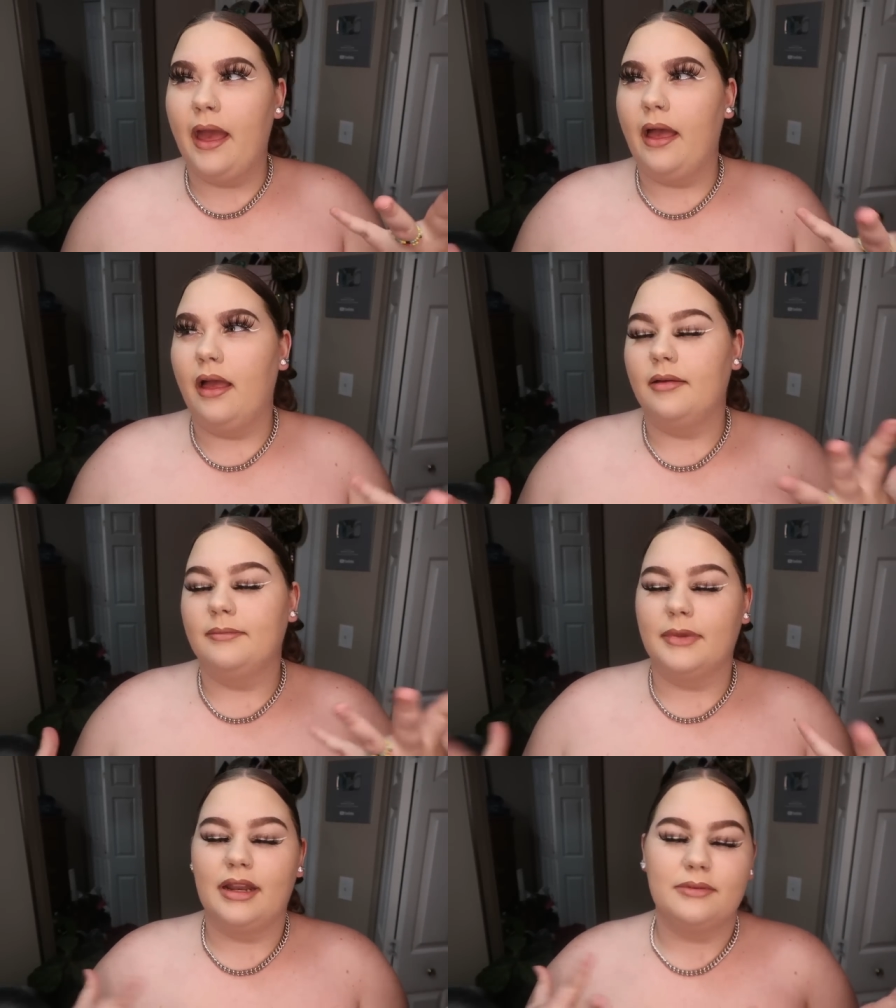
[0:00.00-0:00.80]

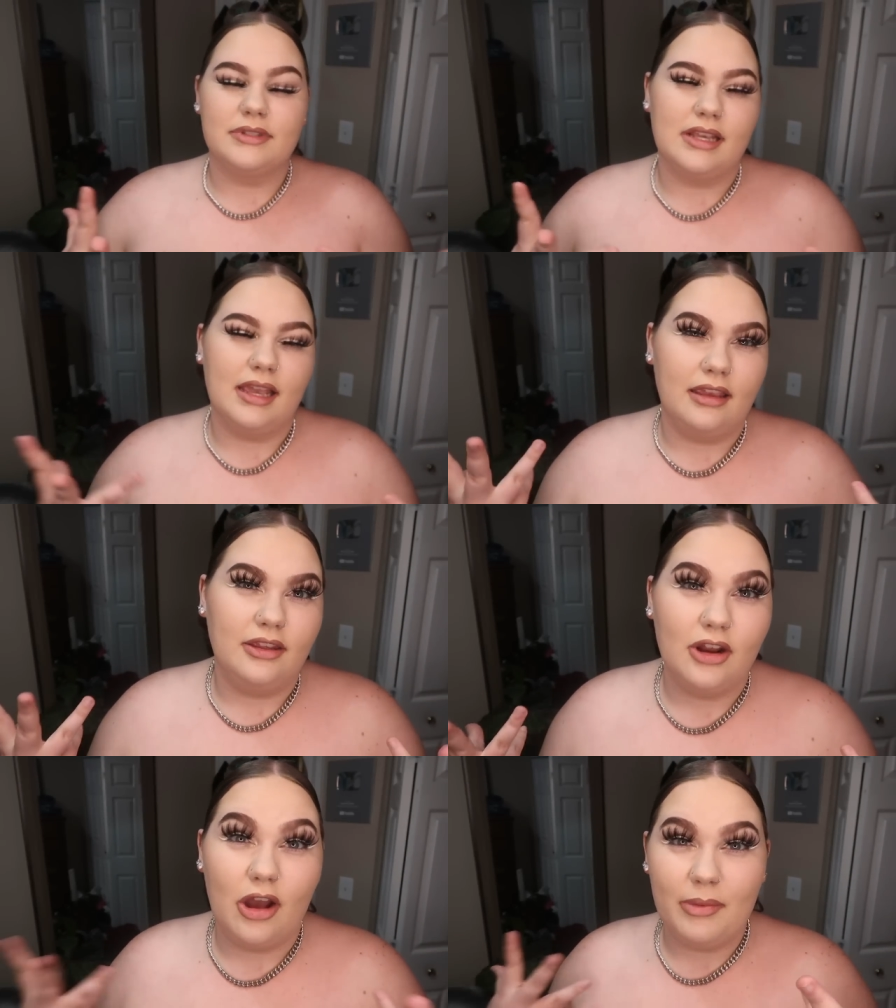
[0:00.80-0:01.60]
Um, but I was like,
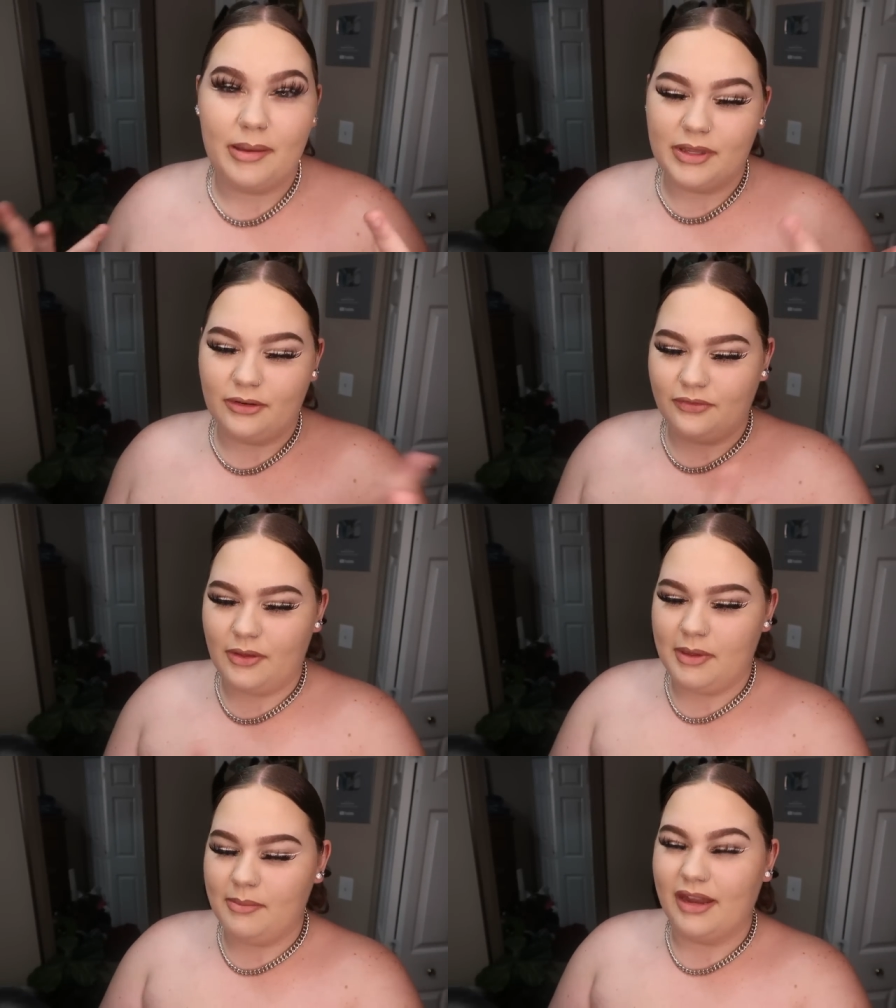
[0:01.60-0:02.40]
you know, maybe it'll
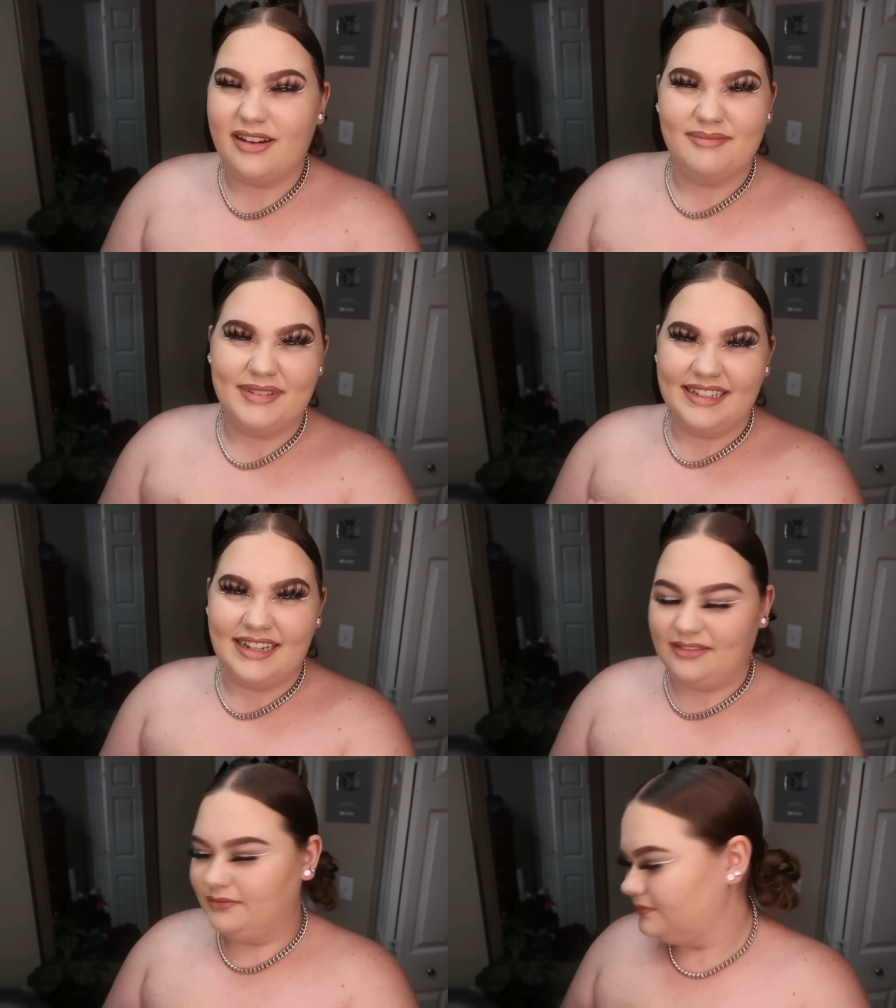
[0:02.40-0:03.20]
fit me better, but
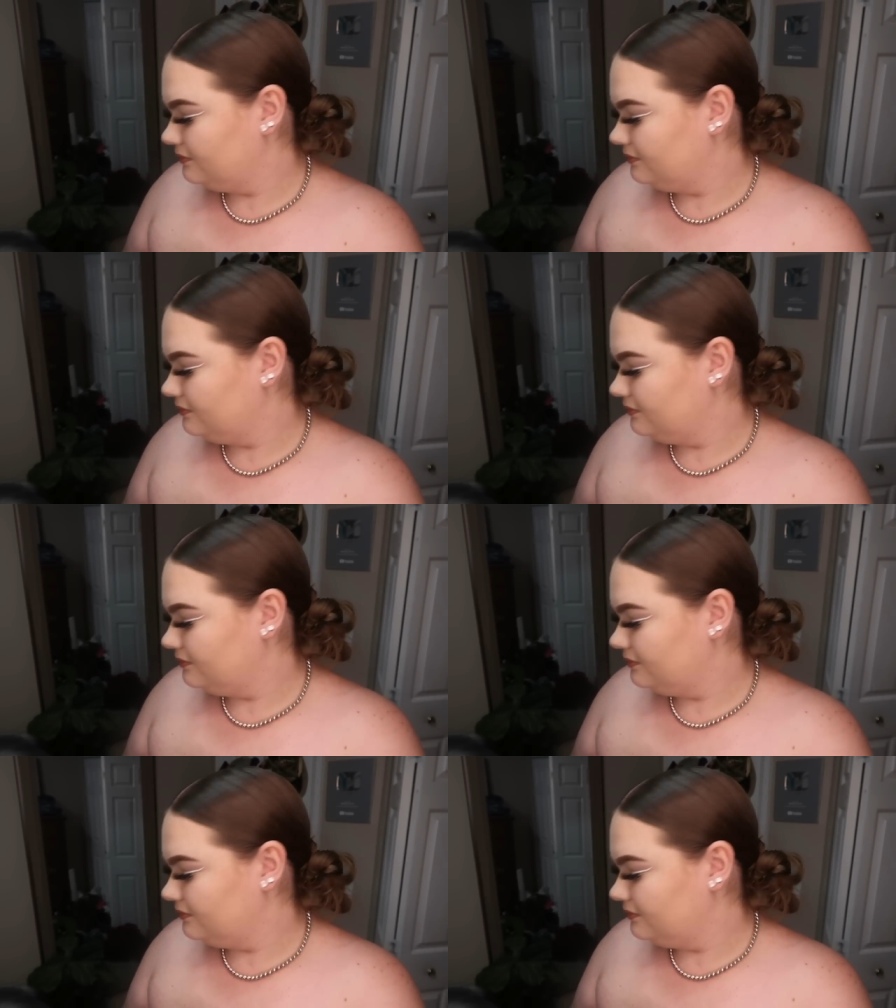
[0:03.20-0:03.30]
no.